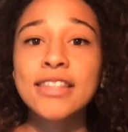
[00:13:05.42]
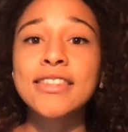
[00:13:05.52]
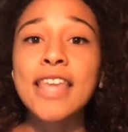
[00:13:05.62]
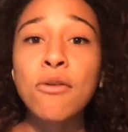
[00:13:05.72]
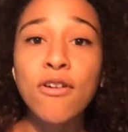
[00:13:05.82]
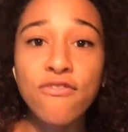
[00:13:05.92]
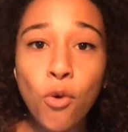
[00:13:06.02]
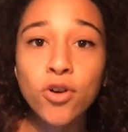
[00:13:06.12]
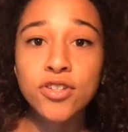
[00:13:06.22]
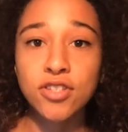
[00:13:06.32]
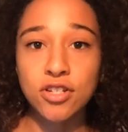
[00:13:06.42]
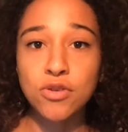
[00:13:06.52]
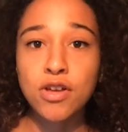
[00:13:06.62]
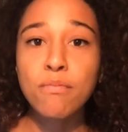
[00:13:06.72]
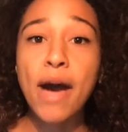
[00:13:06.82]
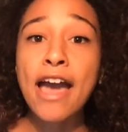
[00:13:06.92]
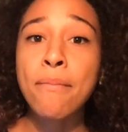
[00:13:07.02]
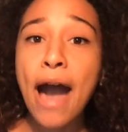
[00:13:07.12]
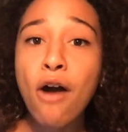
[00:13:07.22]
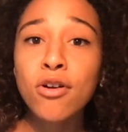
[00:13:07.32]
They were forced to do it by a
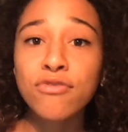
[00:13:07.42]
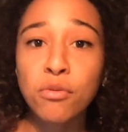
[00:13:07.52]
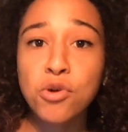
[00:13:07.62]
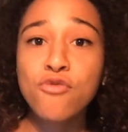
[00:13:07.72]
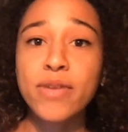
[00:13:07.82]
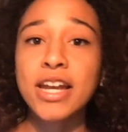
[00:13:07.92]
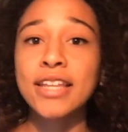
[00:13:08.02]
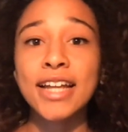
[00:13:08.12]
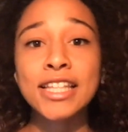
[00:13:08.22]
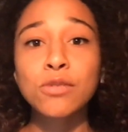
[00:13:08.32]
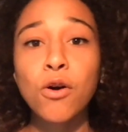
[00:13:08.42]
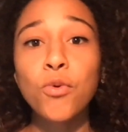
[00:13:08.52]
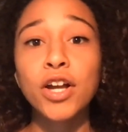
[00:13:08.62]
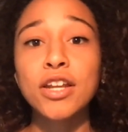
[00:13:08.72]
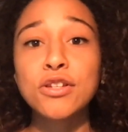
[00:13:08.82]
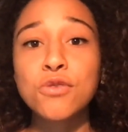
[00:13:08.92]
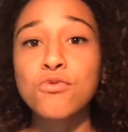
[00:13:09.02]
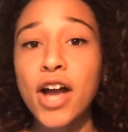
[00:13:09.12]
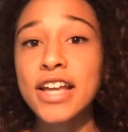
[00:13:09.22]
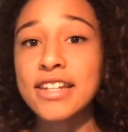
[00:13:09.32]
powerful movement, and that's what we're going to do
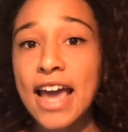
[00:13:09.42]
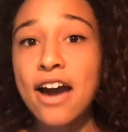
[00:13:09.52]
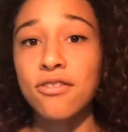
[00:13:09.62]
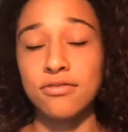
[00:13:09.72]
right now.